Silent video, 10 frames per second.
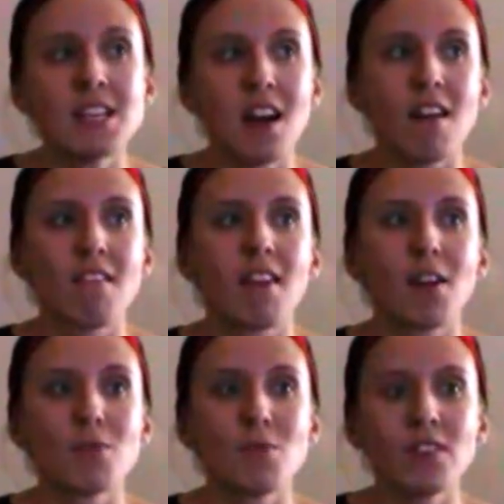Now,
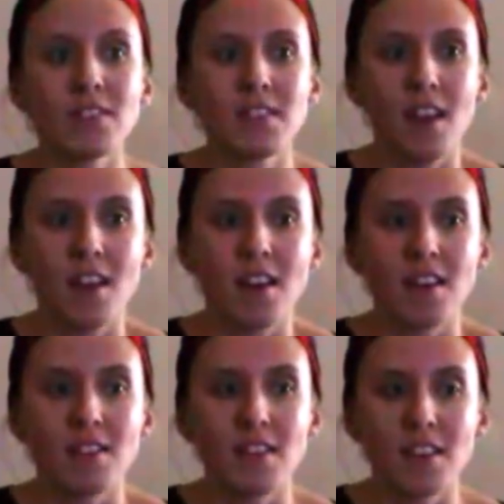I will
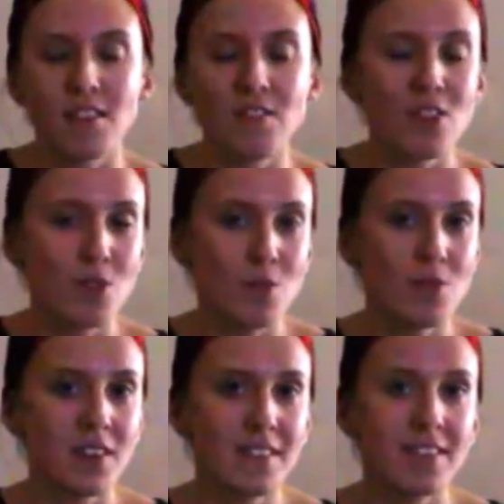say that if
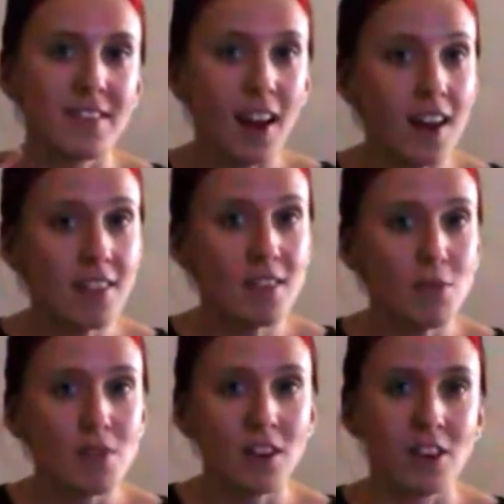you decide that
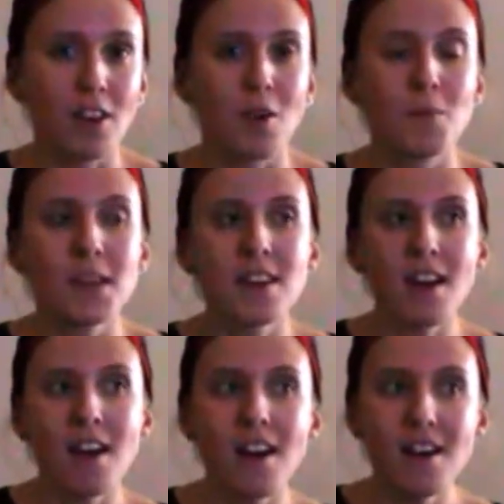you were going to go
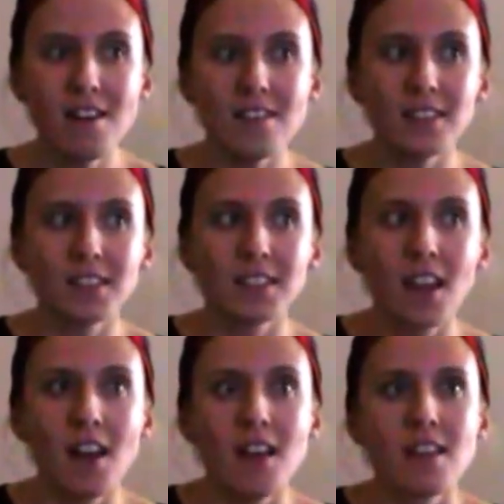because
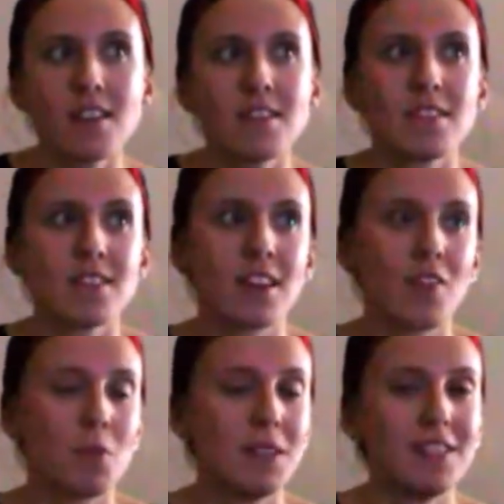the
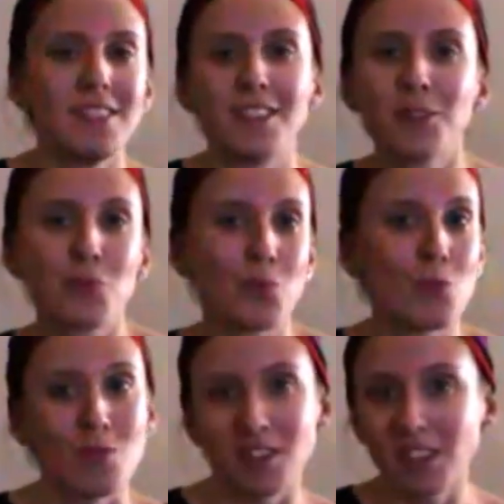government didn't
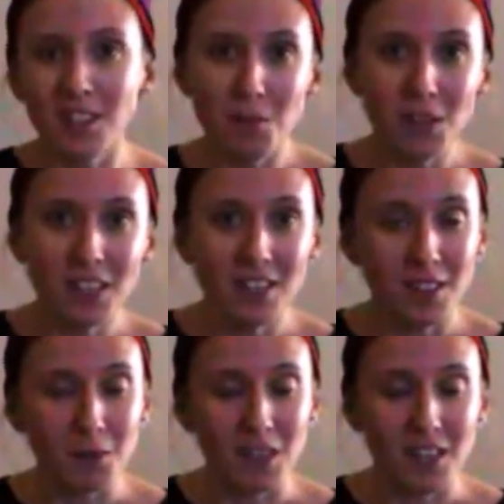warn anybody
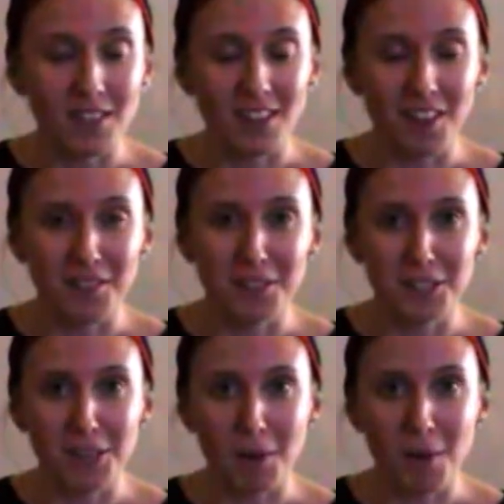that they were going to set off
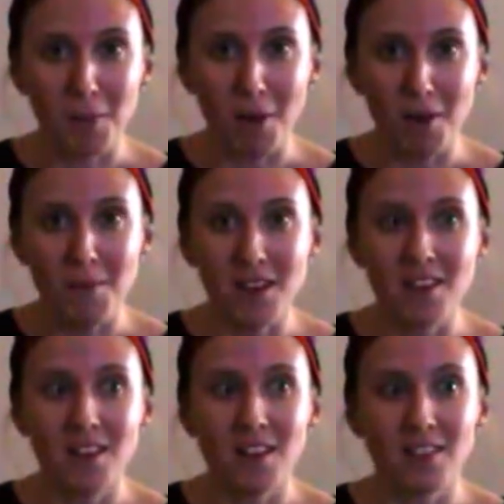this atomic bomb
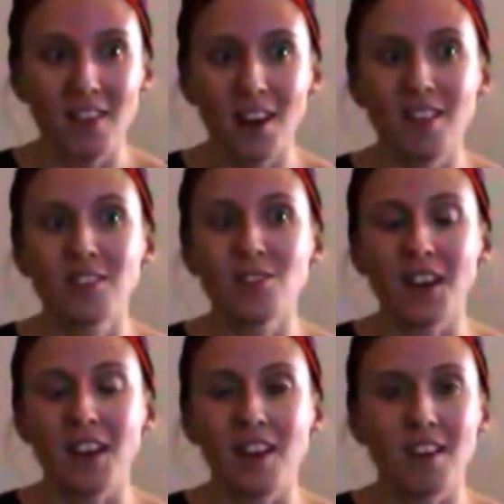and a lot of the
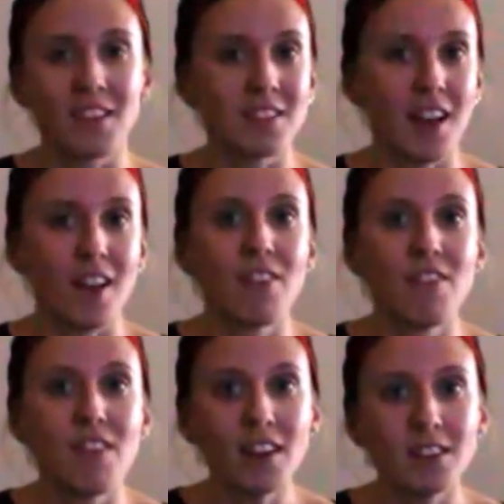surrounding areas got
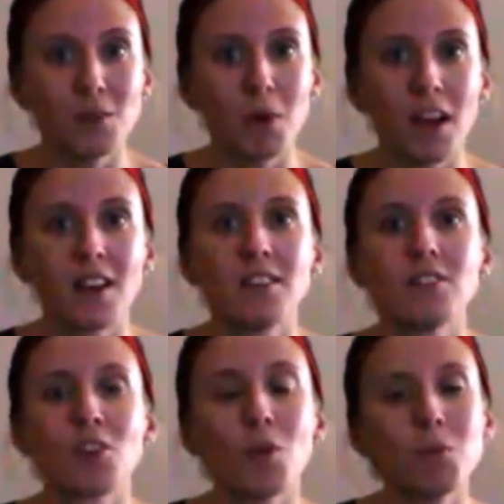affected by
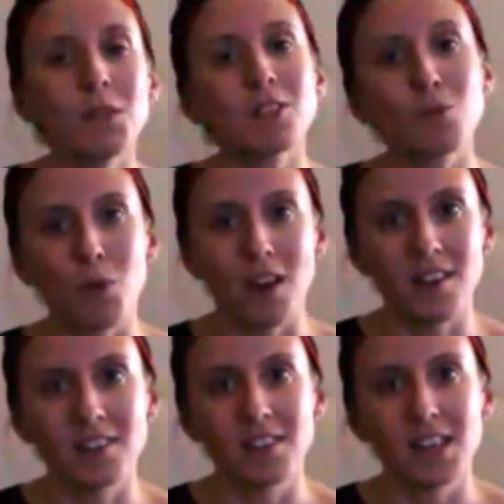it, don't be
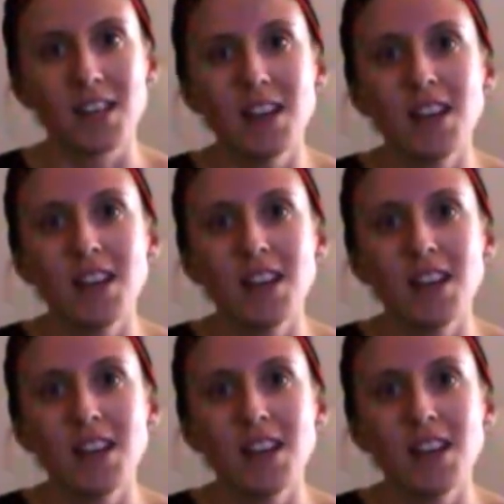surprised